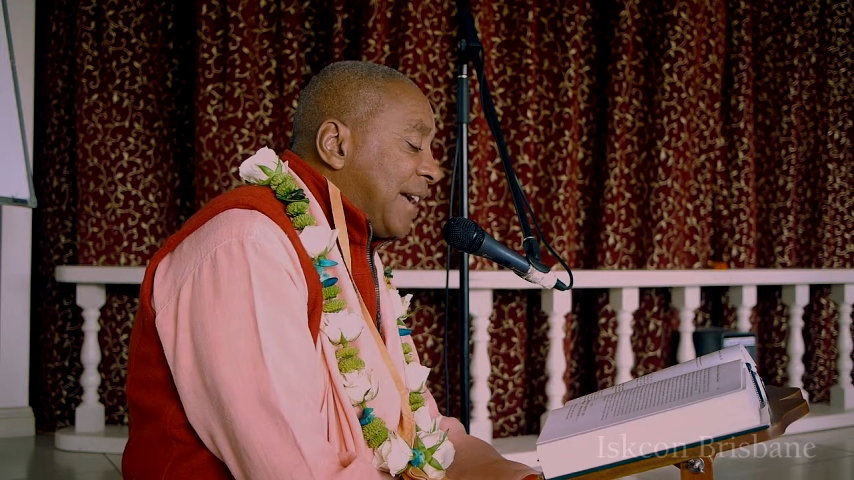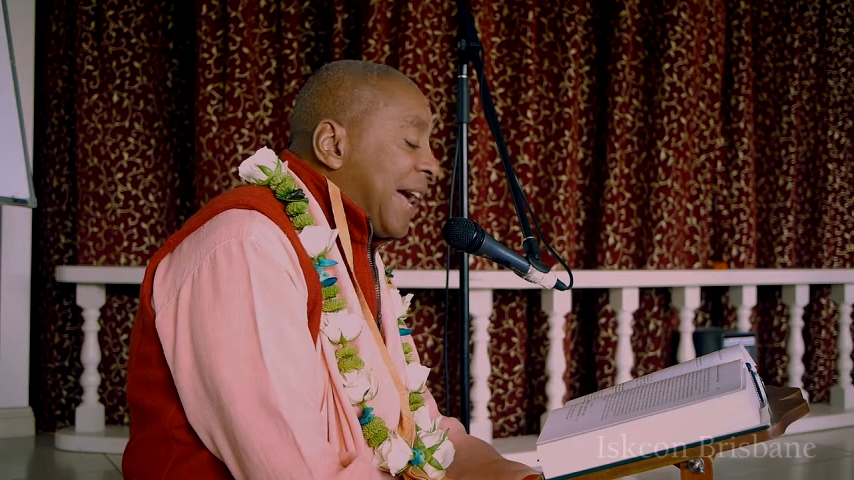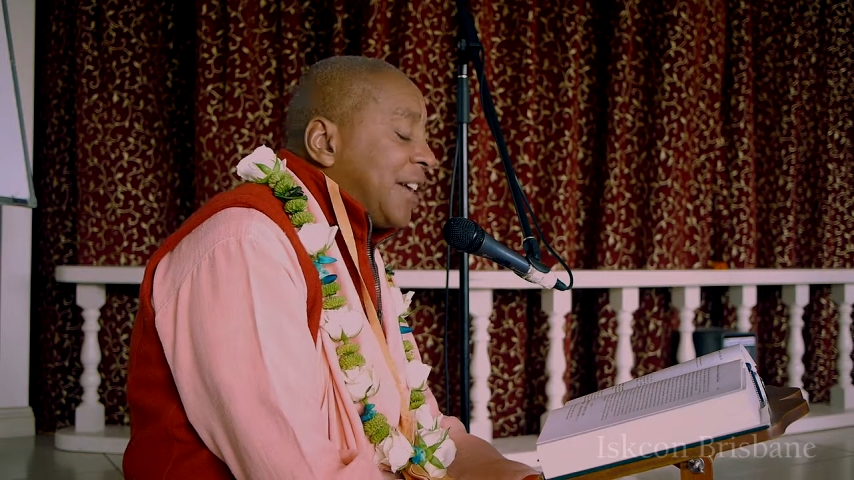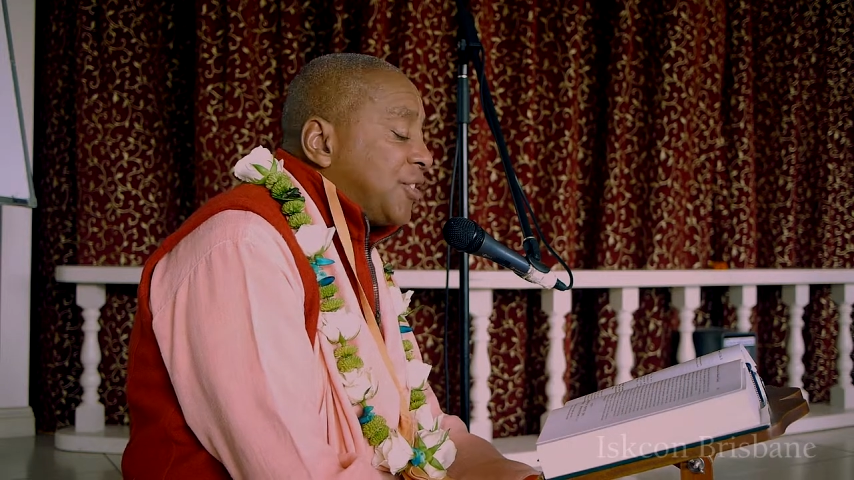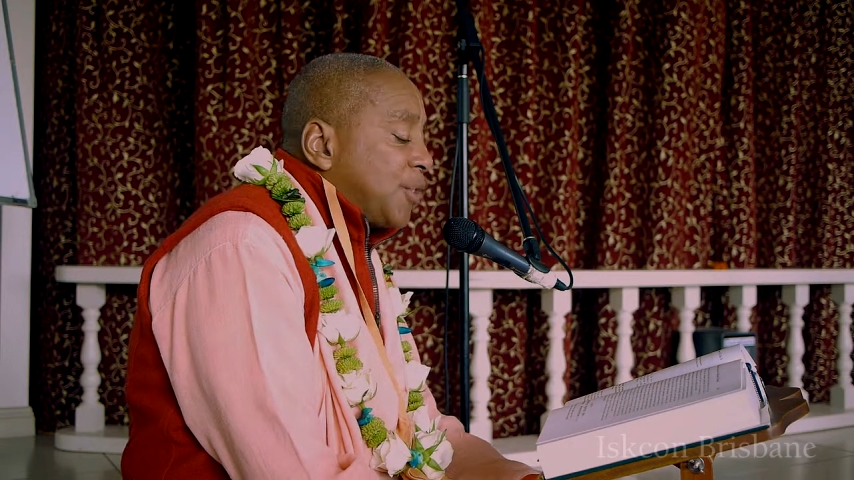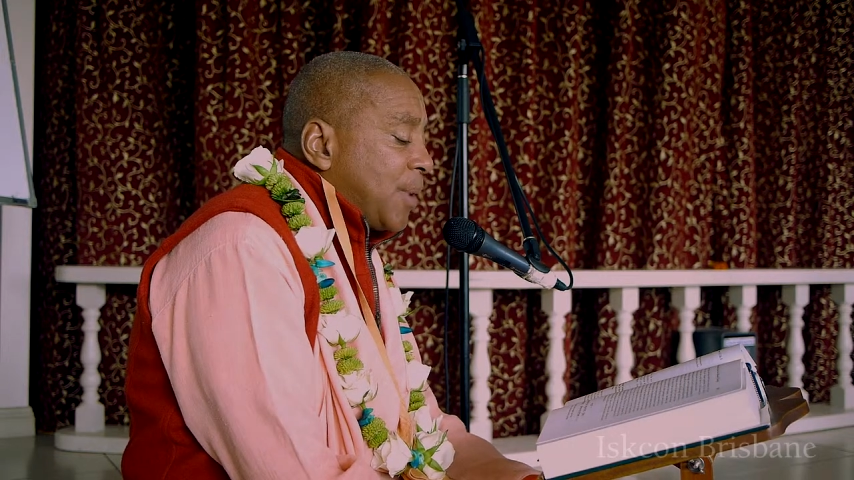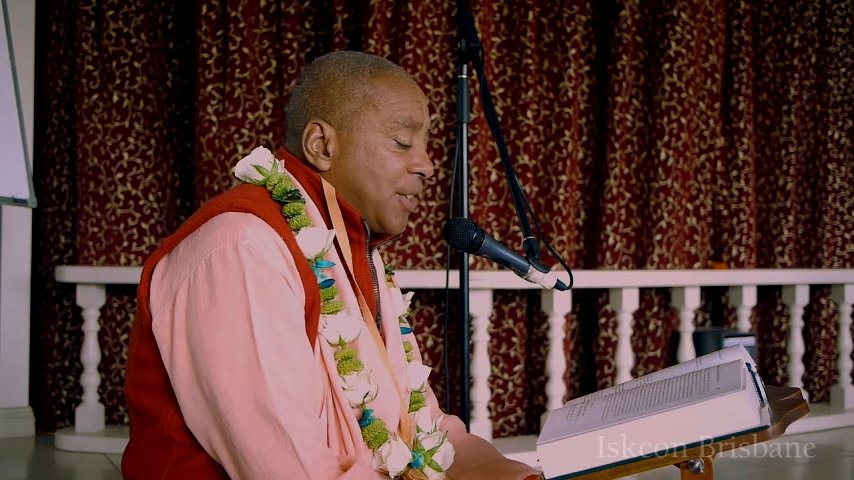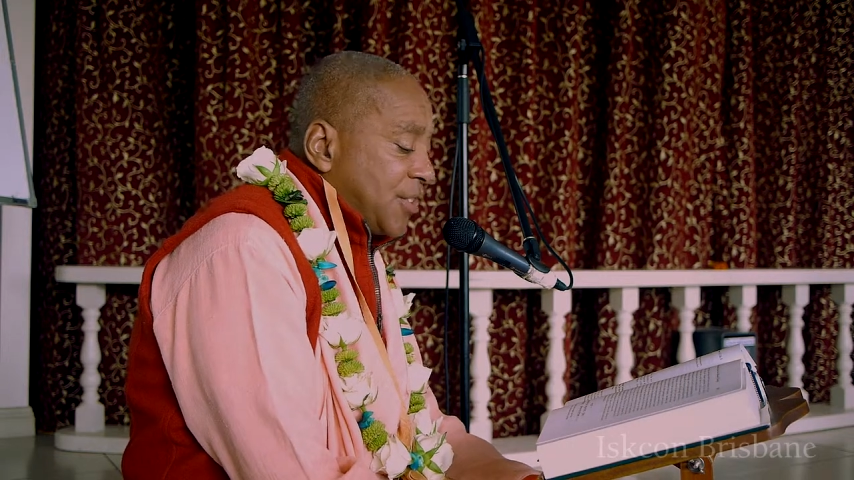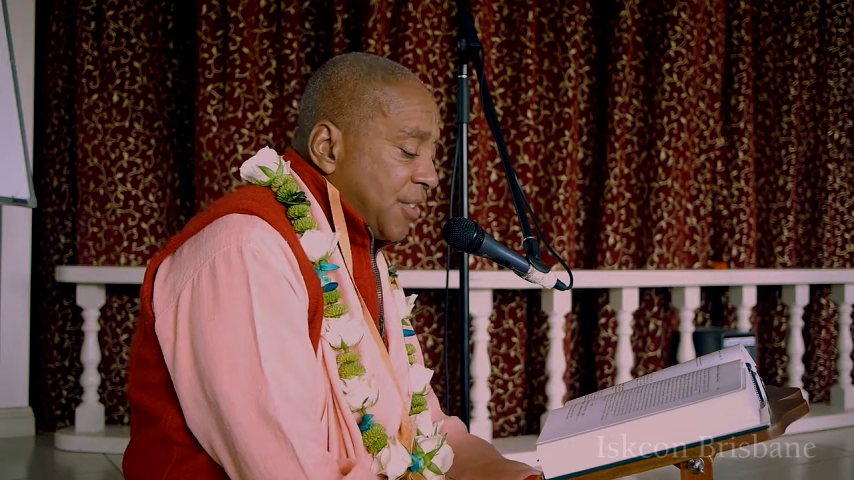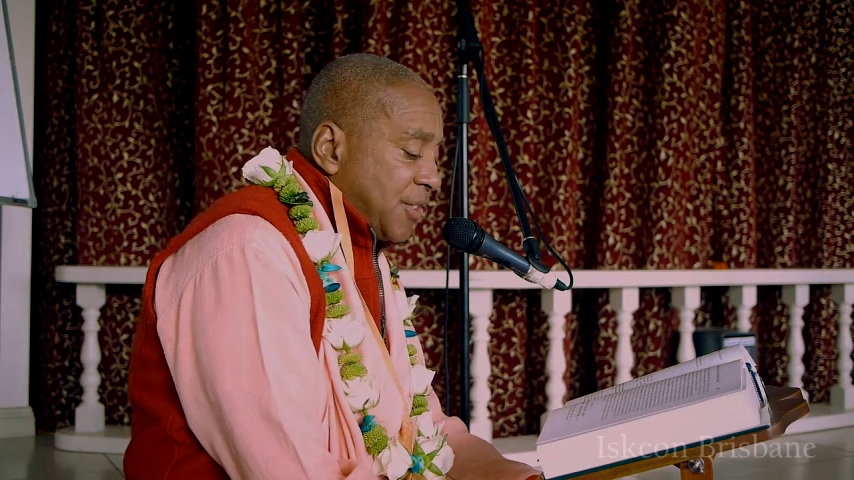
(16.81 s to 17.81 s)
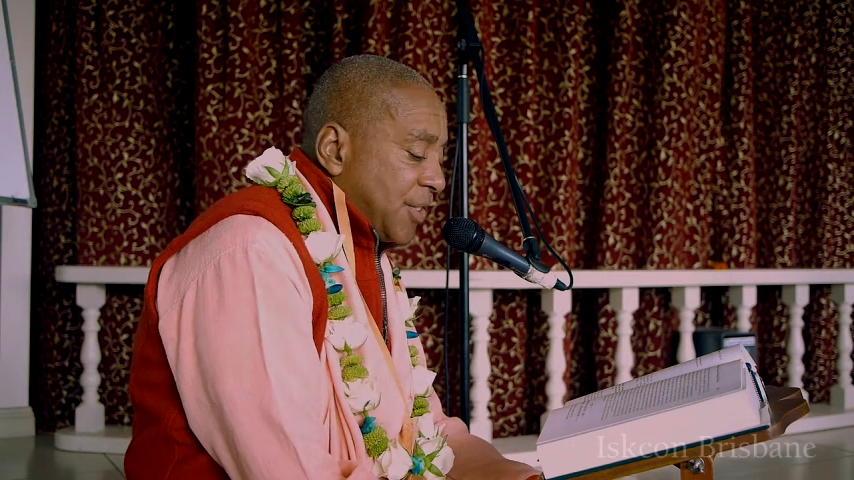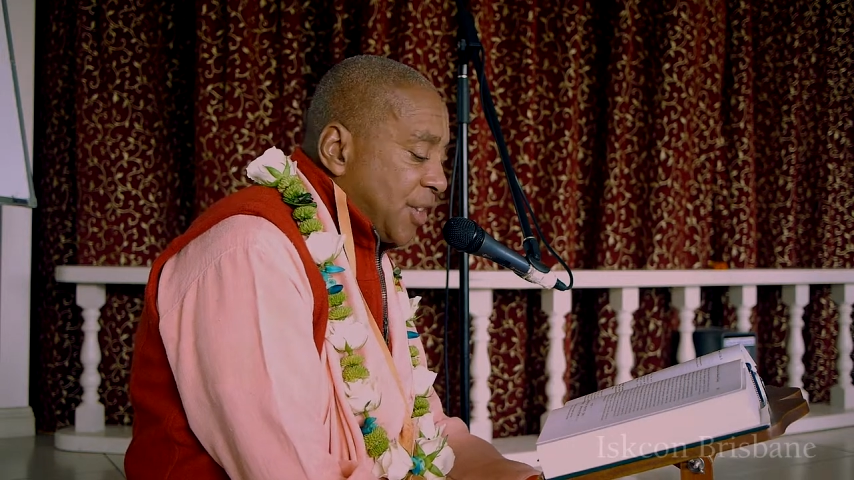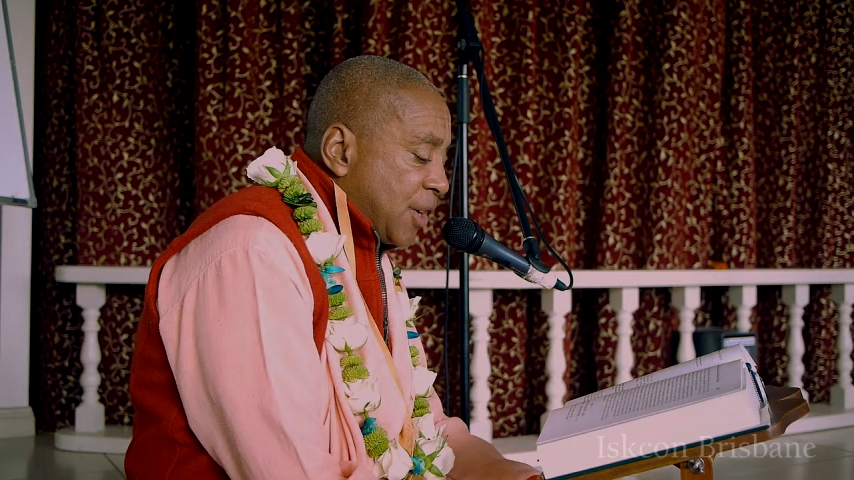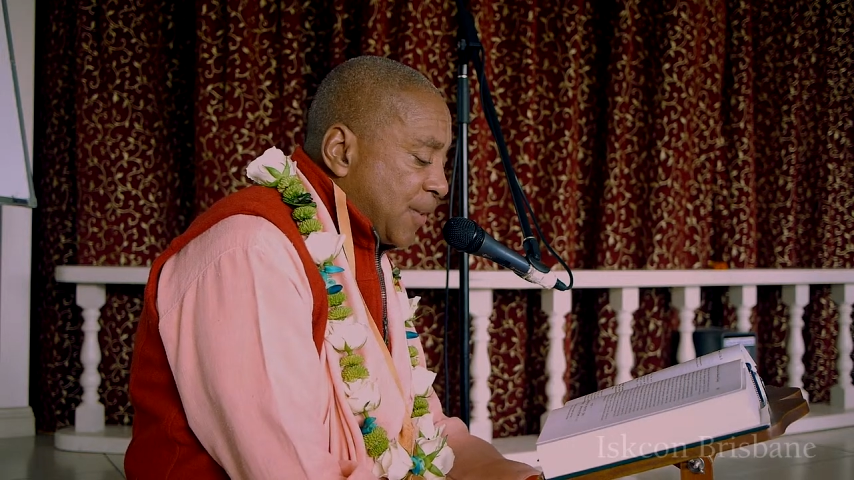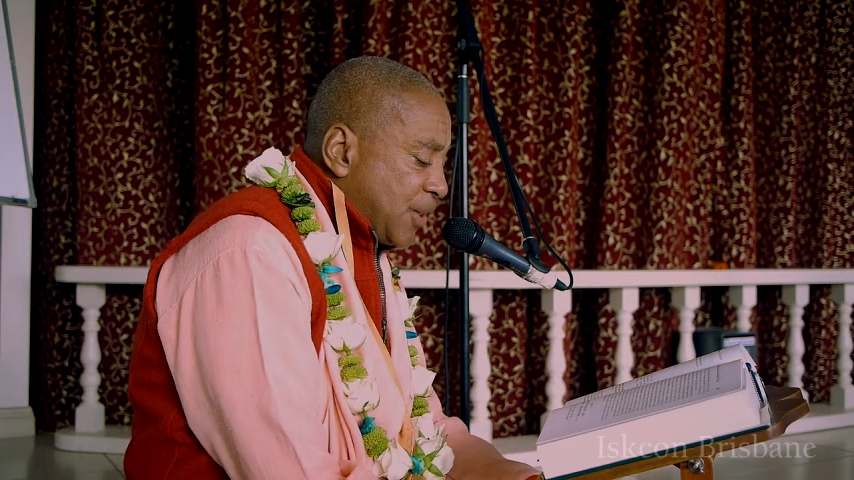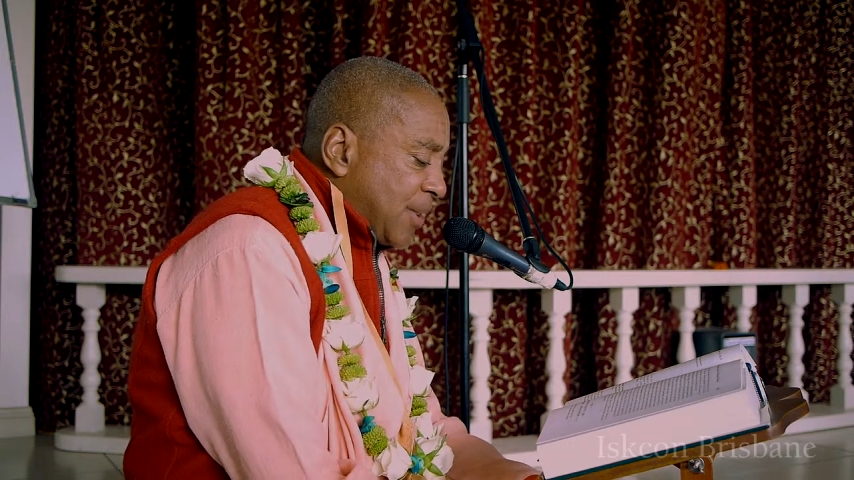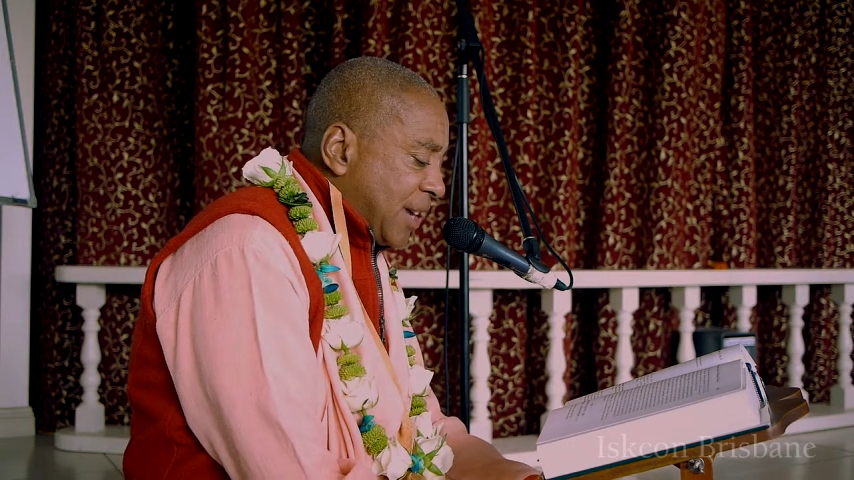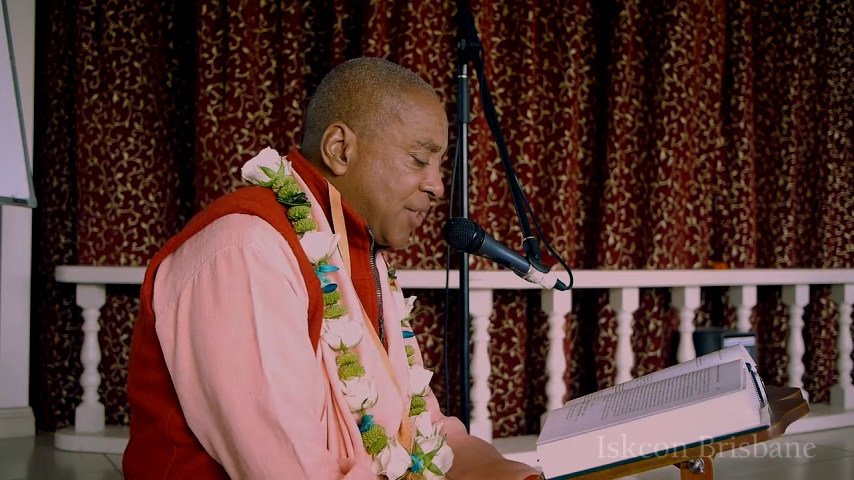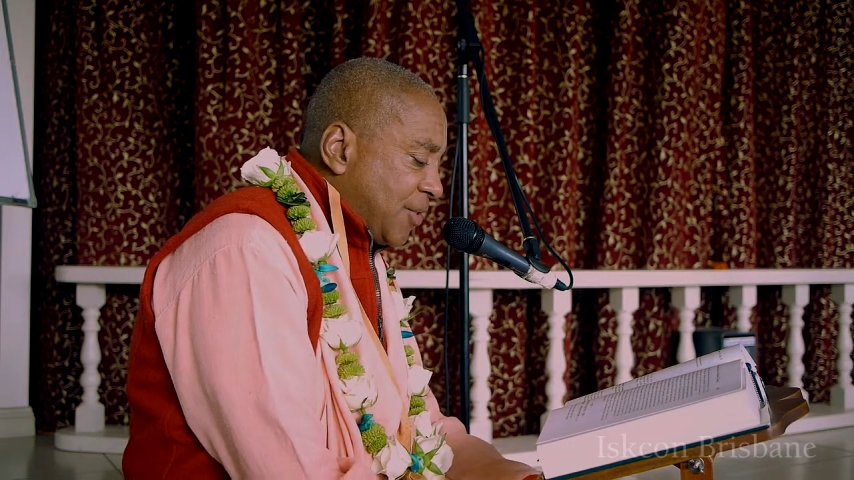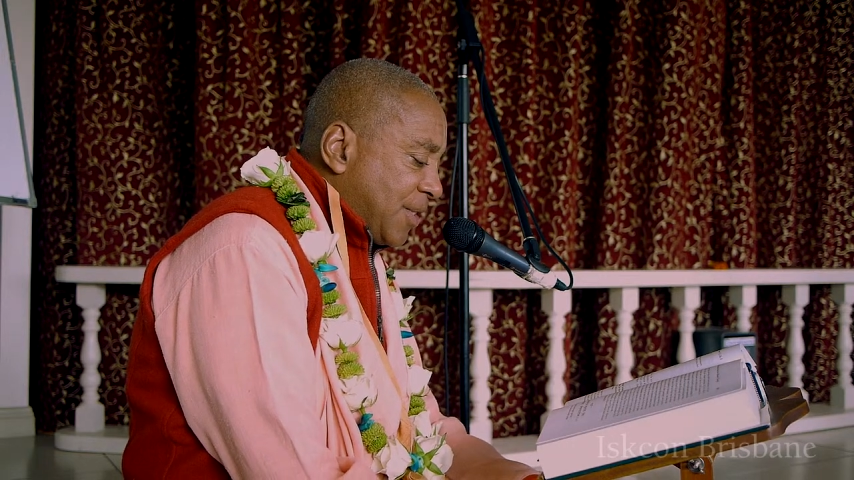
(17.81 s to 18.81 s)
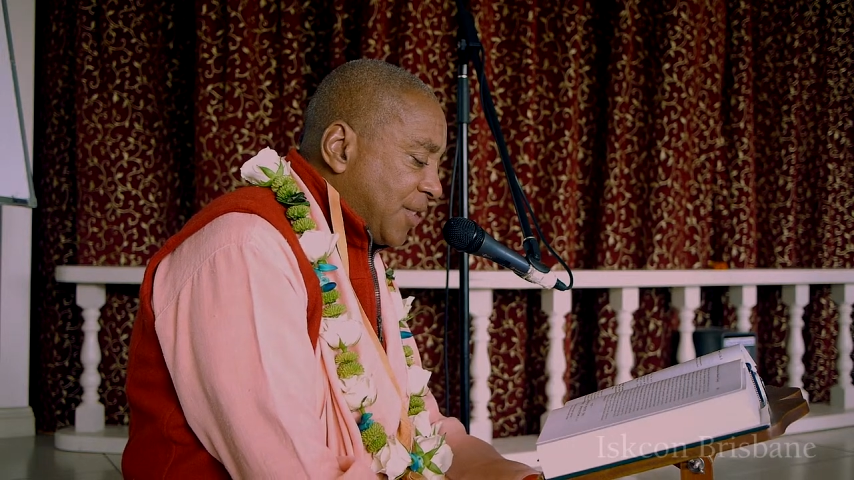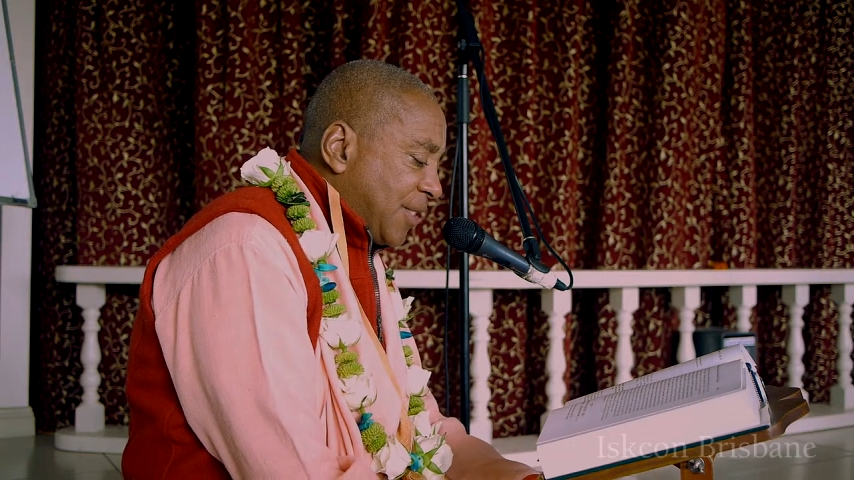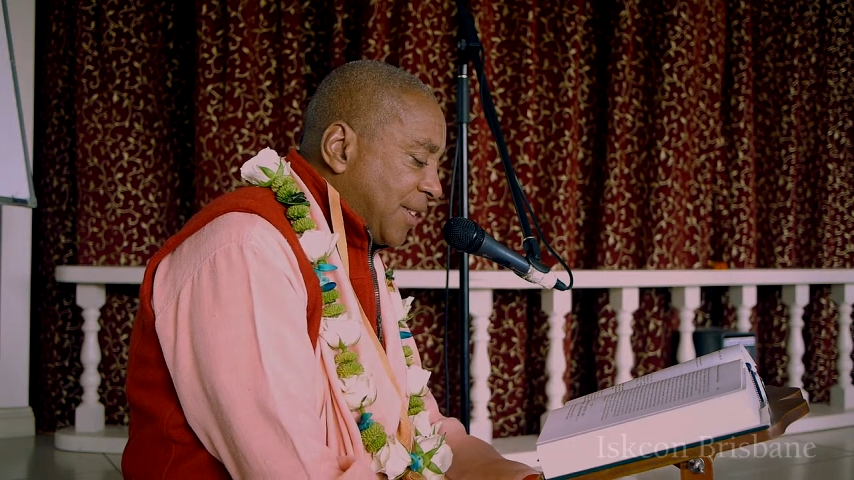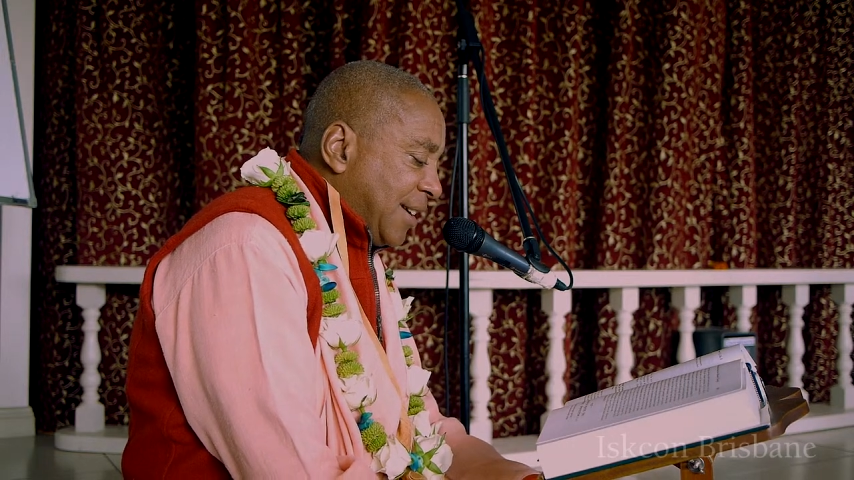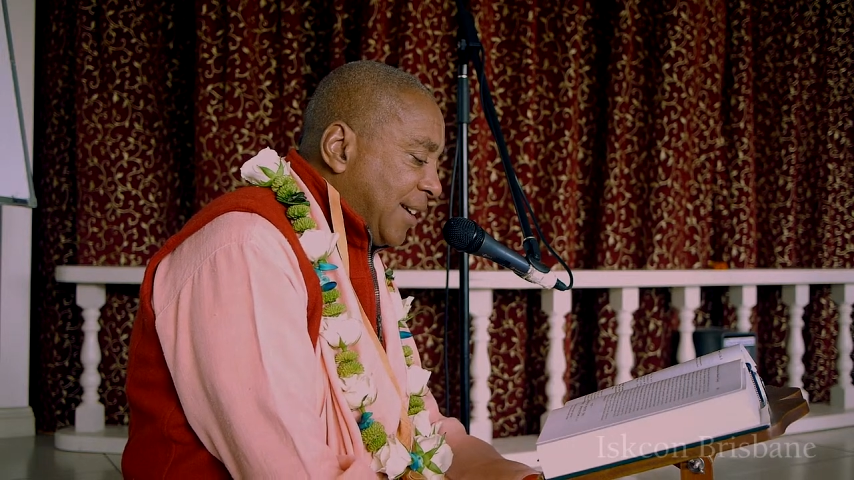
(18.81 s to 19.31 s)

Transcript: asked a question to the Navayogendras.